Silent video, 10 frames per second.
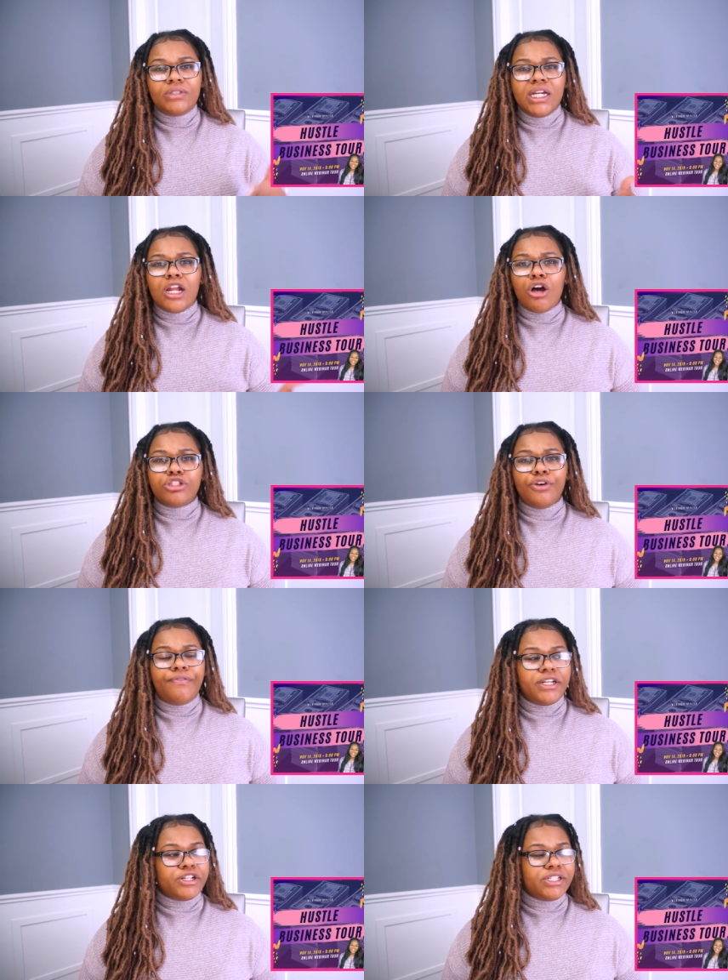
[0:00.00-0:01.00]
and also
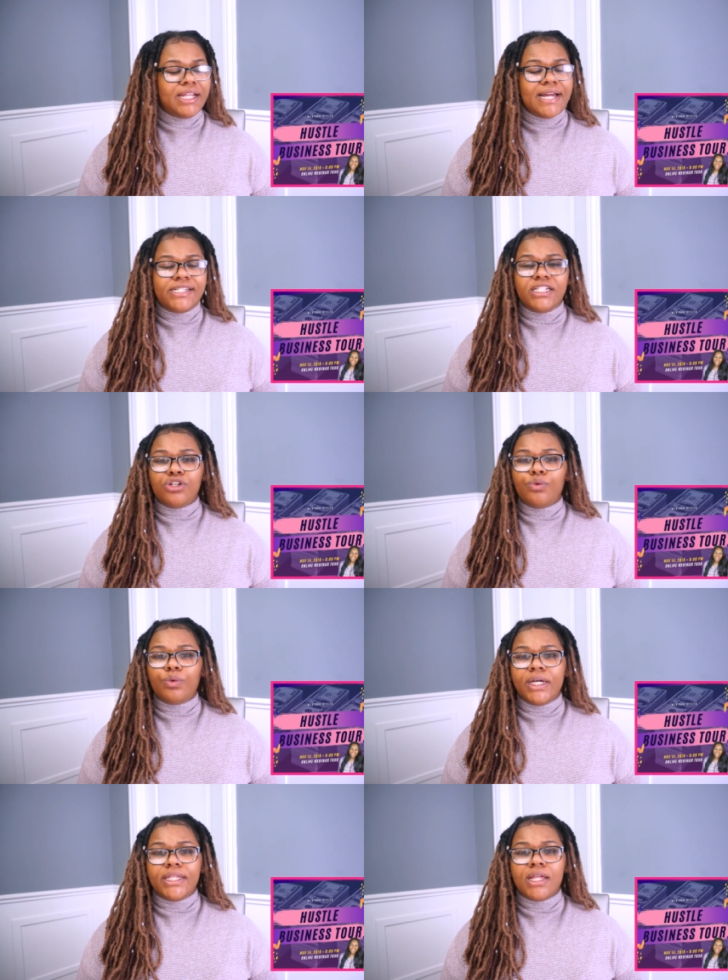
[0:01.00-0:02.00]
vendors that deal
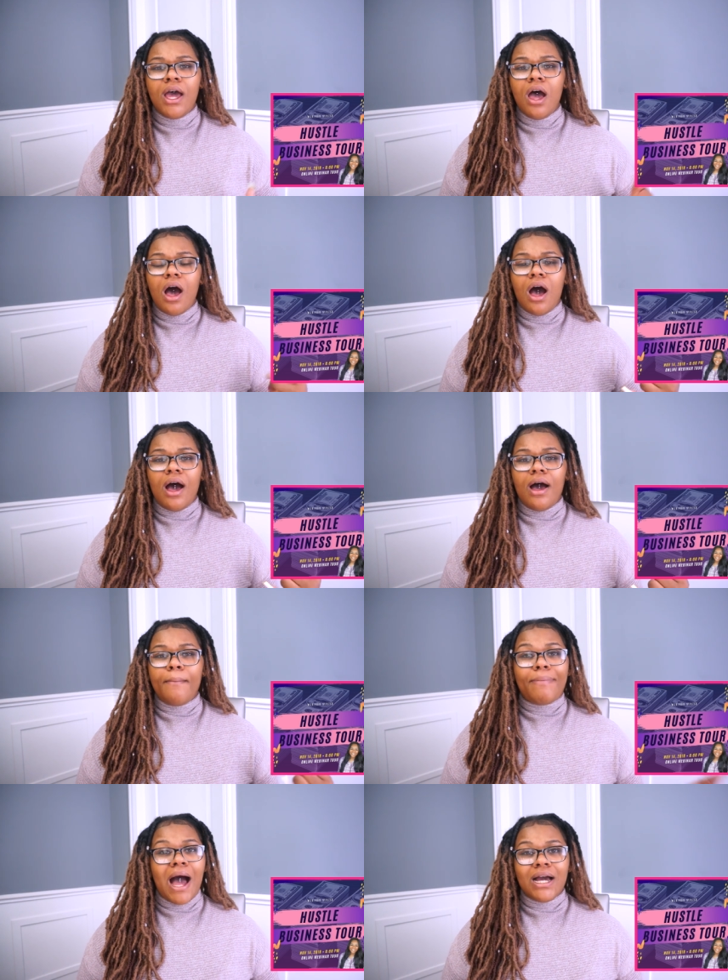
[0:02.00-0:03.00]
with
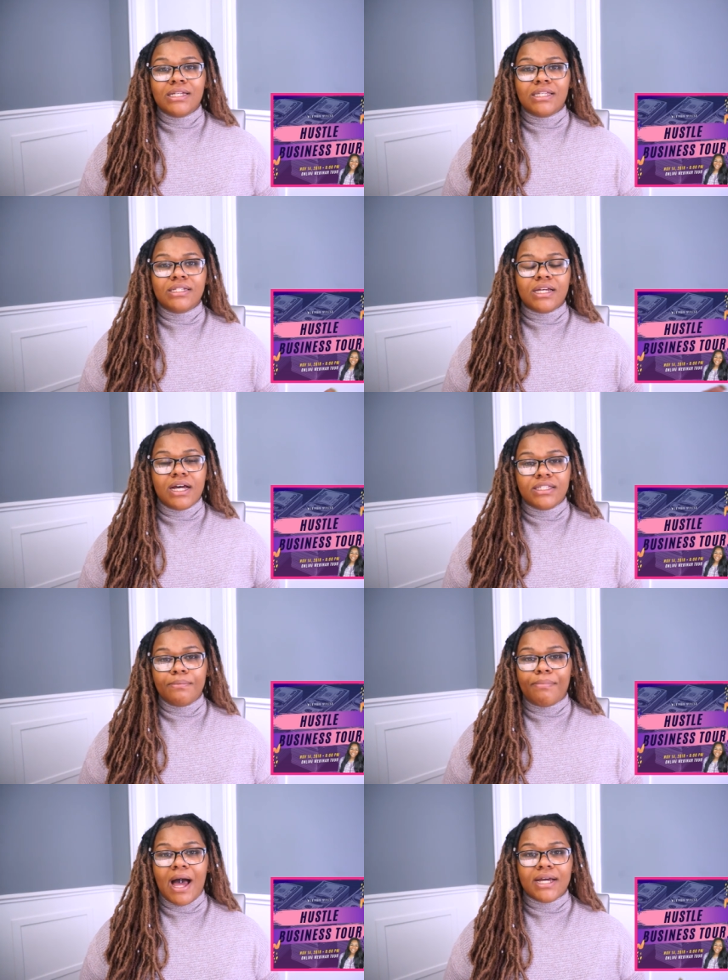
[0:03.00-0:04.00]
uh, boxes,
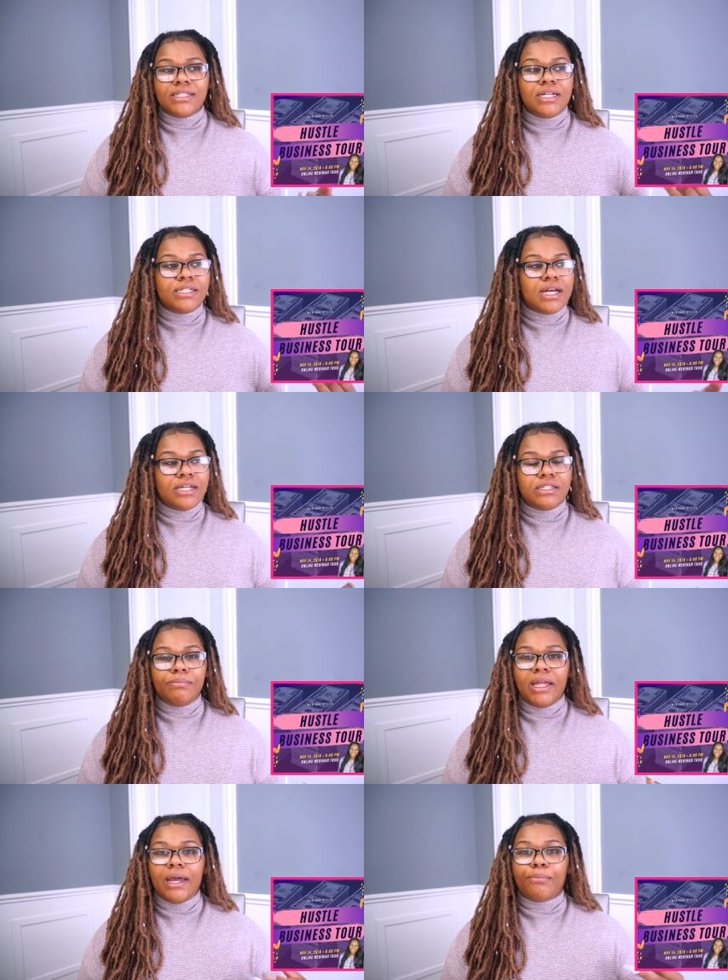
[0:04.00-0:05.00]
custom boxes,
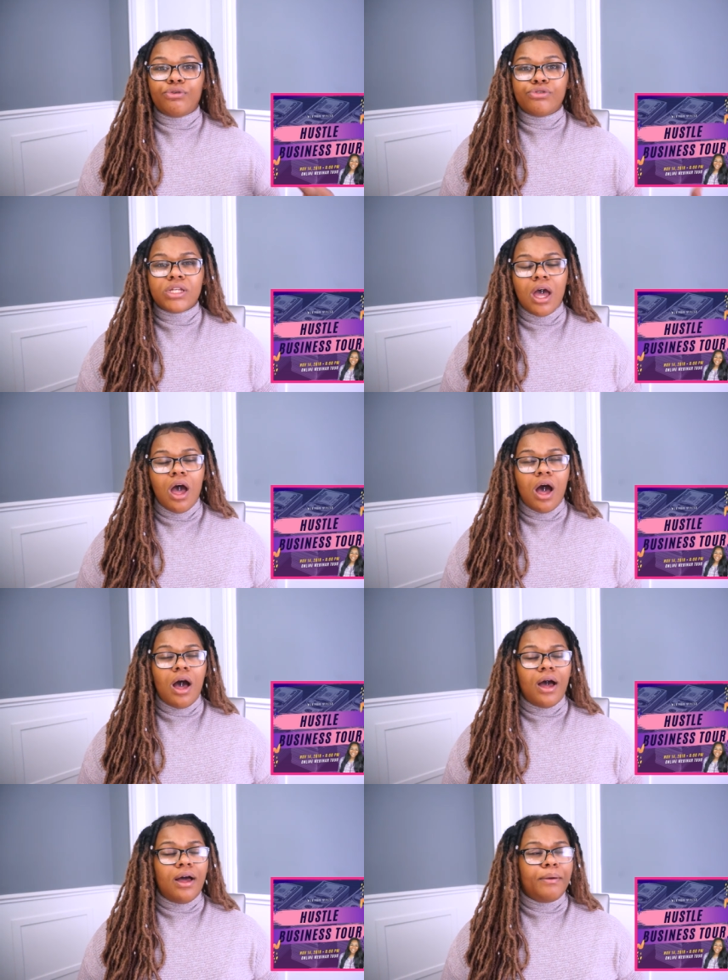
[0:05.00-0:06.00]
custom labels,
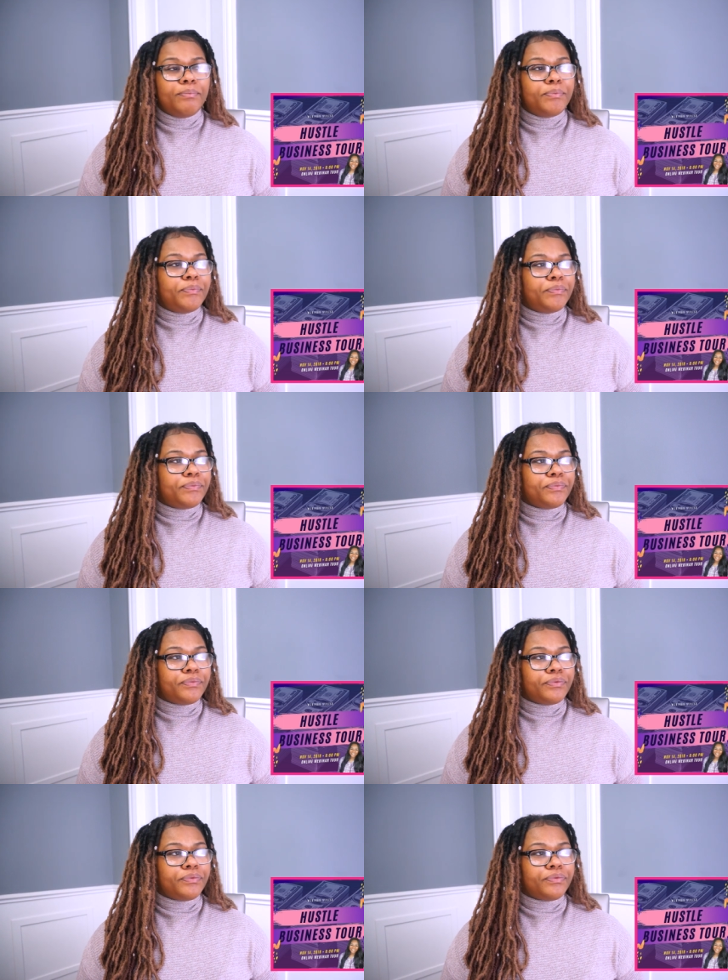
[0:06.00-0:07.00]
um,
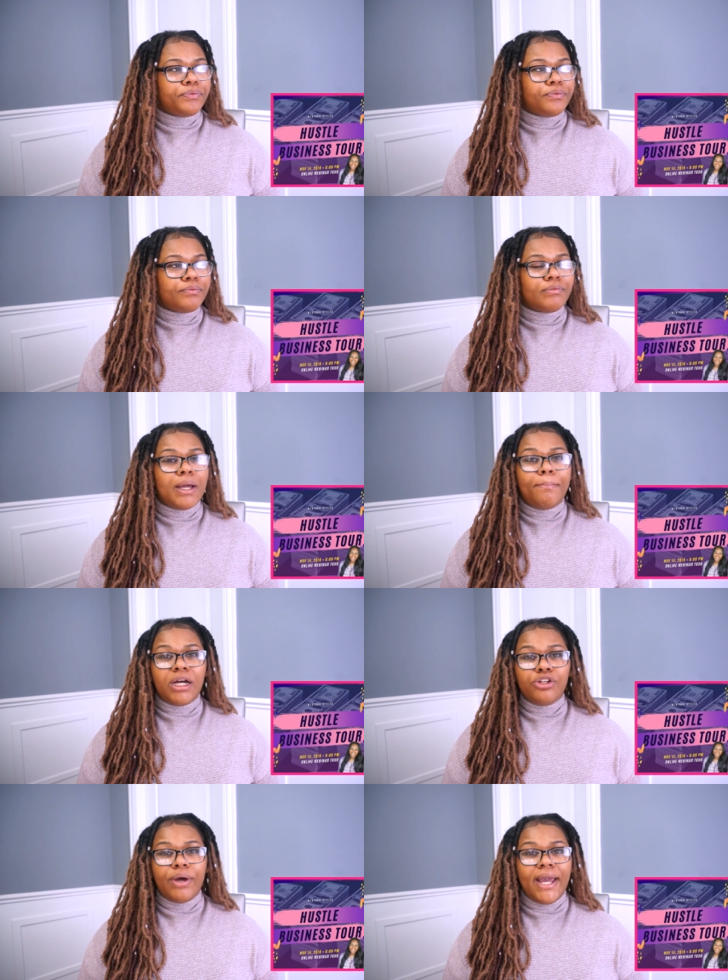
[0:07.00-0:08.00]

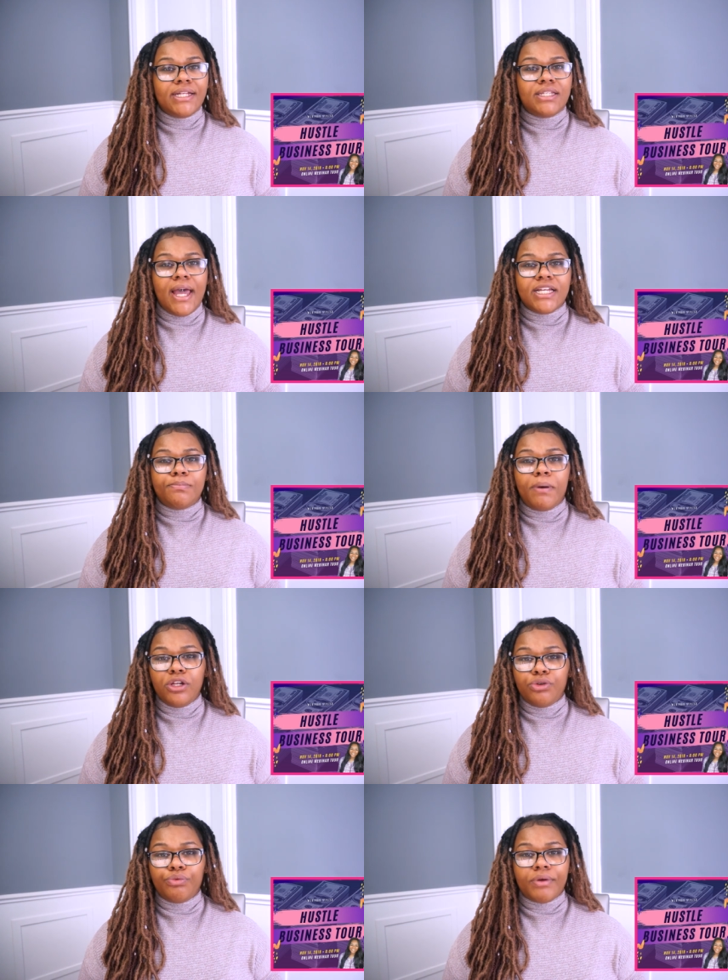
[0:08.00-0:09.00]
bundle hang tags,
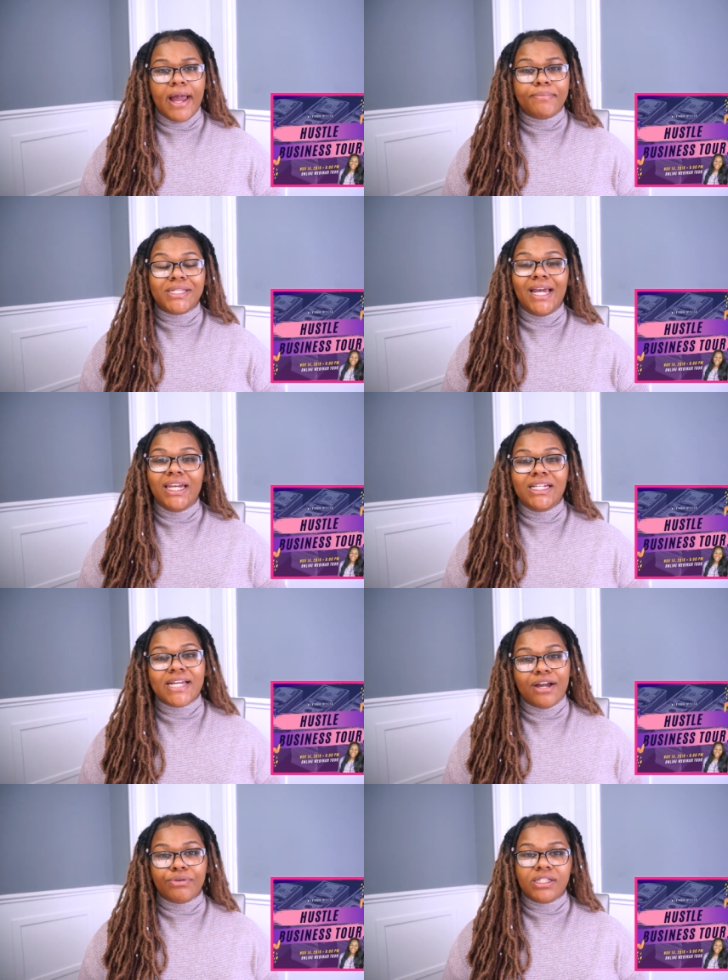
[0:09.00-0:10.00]
bundle wraps, any
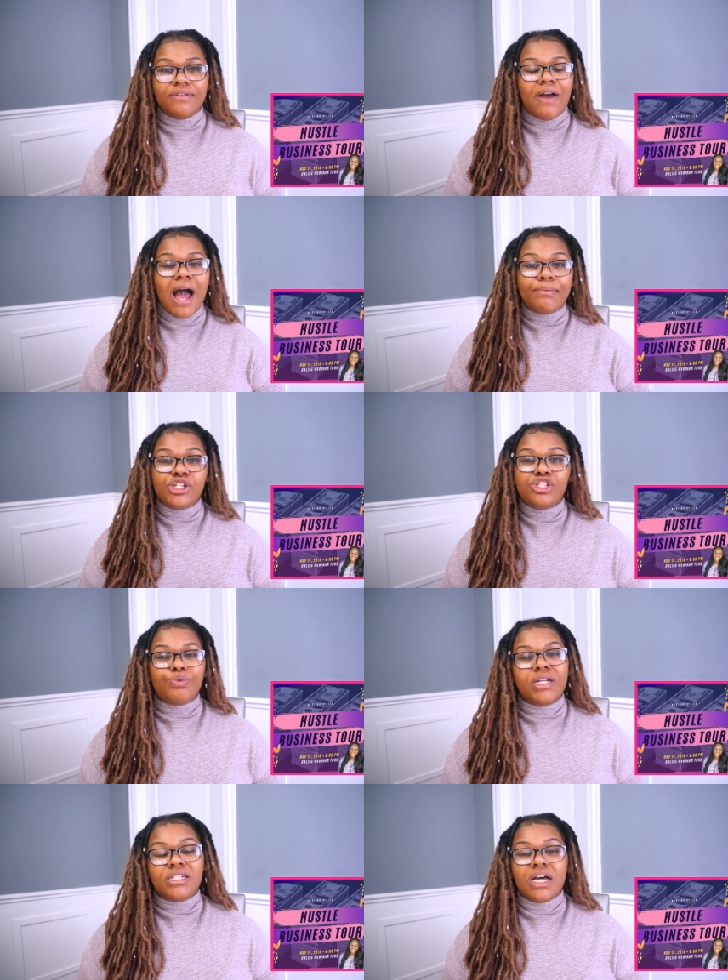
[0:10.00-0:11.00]
decorative options
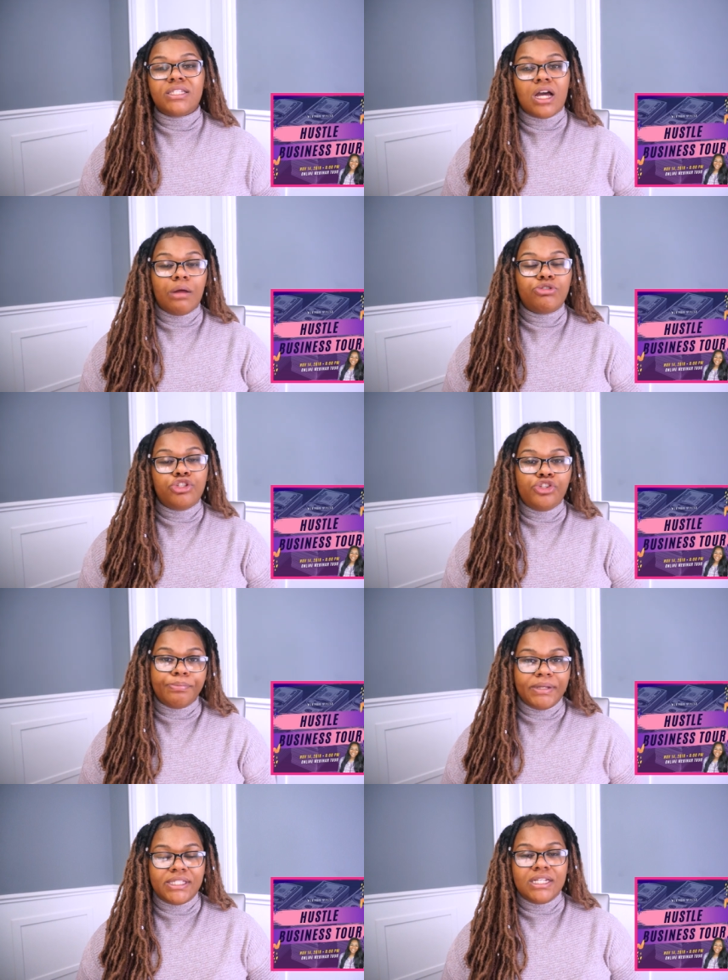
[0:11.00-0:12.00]
when it does come to
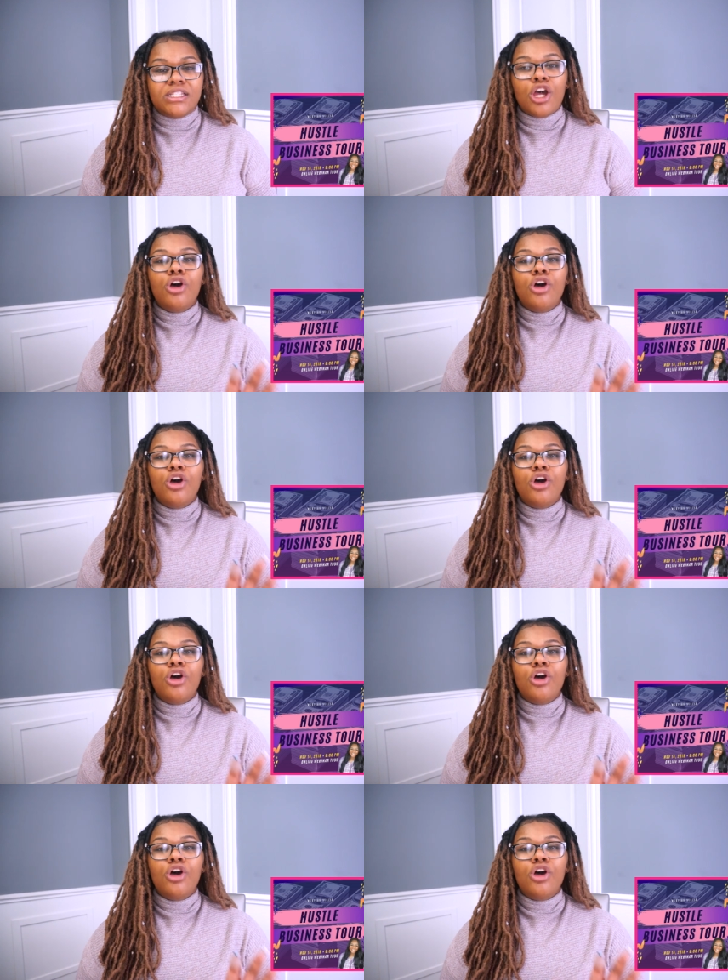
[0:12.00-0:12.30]
your business.